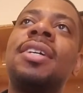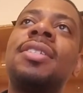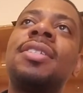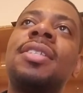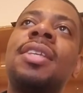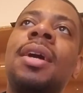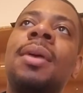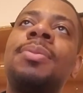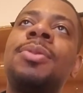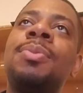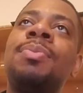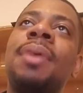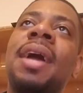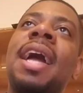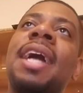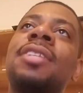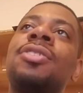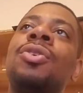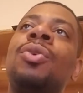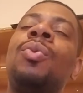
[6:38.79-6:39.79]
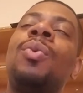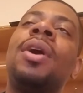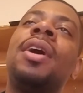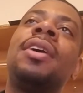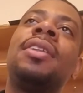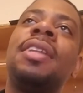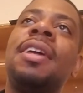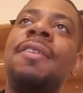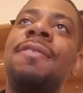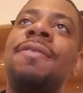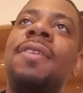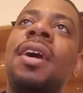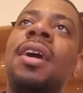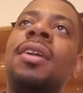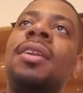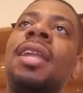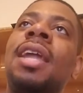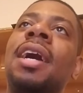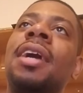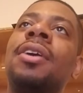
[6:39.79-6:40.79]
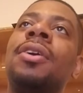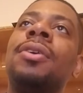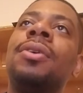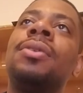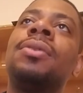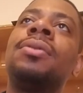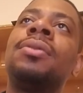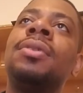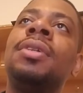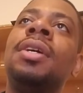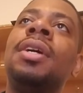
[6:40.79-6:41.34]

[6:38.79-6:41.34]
steps back to where they found Lyone.